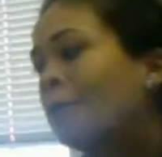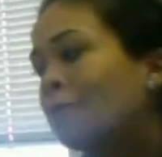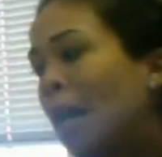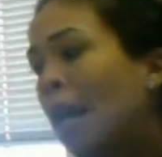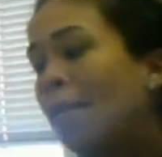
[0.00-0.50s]

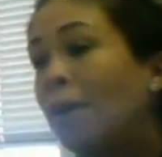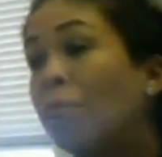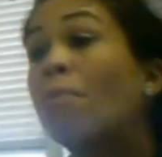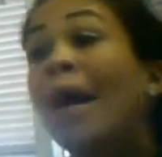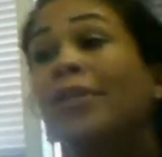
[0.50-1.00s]
and
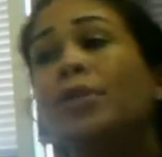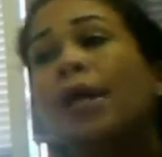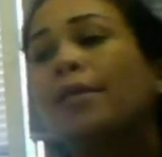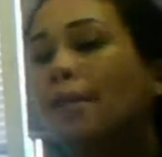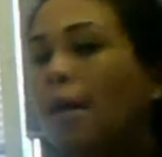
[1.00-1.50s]
remind your
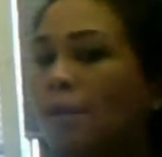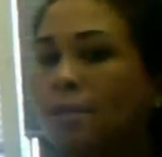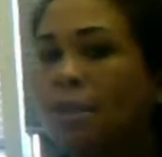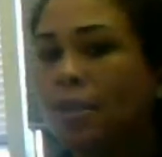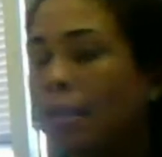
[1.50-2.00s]
guys
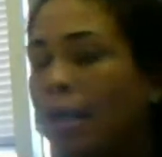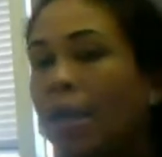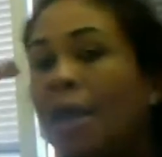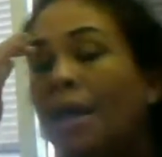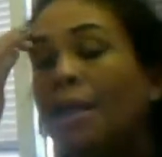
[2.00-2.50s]
constantly, like
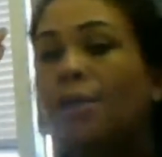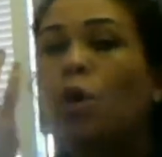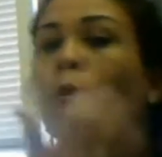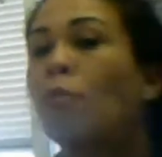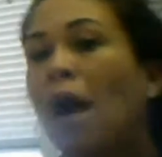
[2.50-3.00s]
this
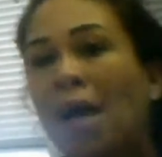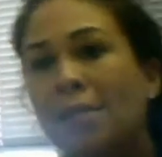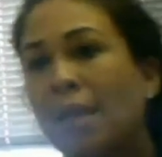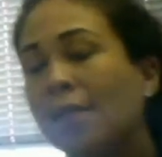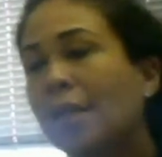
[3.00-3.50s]
whole
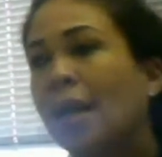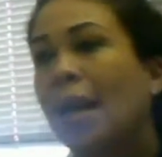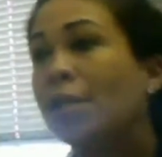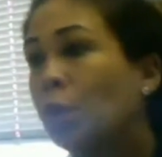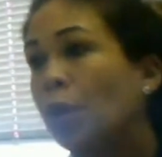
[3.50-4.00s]
process
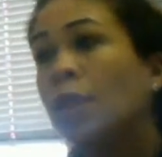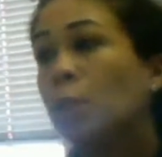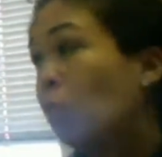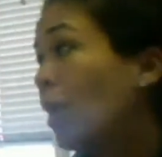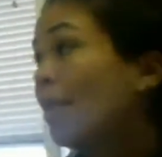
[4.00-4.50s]
and during this
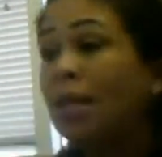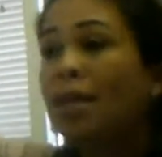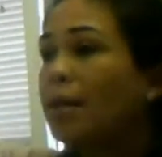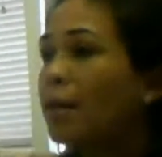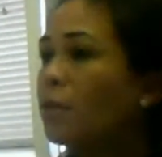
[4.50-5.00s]
break, they need
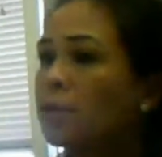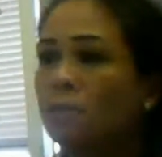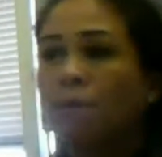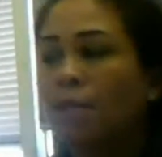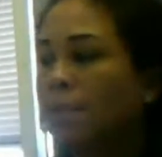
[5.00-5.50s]
to hear this a
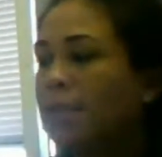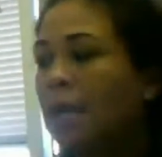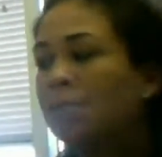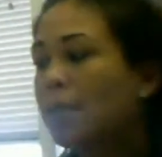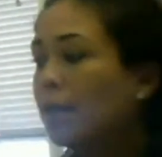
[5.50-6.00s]
million
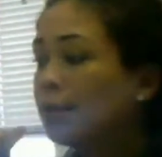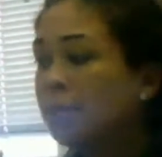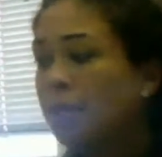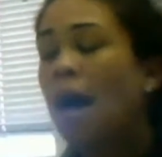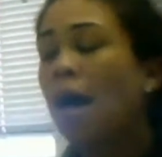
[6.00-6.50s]
times. Like it is
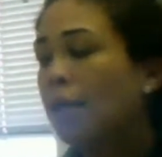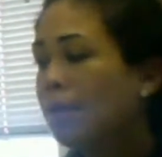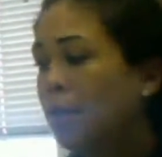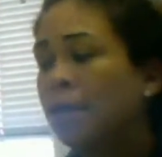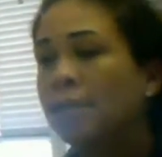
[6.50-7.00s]
not going to
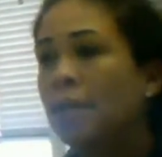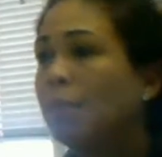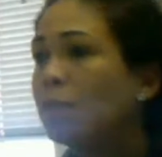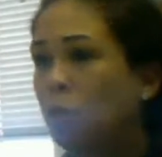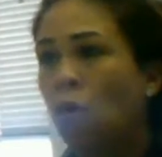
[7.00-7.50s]
be easy,
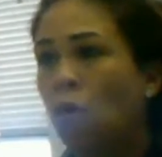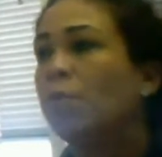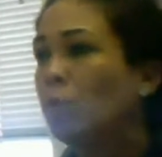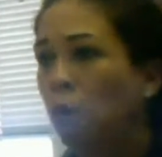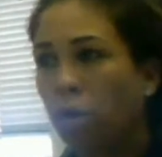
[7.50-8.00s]
but it's going to
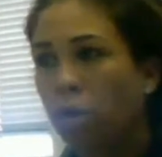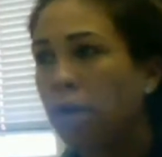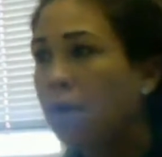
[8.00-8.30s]
be worth it.